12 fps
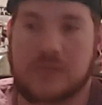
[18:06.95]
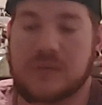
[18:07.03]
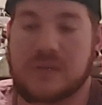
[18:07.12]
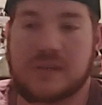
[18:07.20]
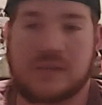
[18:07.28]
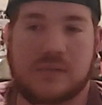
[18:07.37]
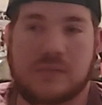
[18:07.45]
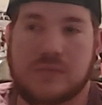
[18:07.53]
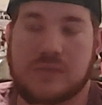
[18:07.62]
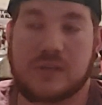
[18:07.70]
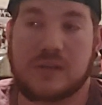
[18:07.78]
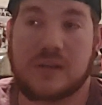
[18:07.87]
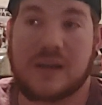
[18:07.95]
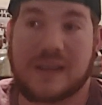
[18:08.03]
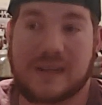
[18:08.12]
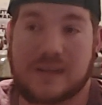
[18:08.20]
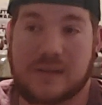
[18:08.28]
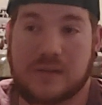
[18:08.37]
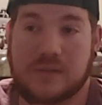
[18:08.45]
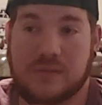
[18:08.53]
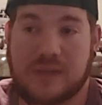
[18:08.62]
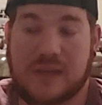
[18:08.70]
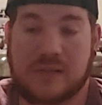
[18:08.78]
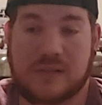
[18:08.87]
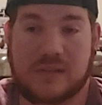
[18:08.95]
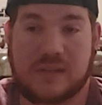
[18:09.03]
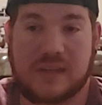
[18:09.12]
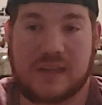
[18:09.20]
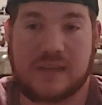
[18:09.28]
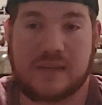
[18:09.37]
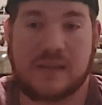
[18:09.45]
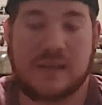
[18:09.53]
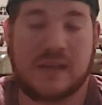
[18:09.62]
We could not get enough of House of the Dead,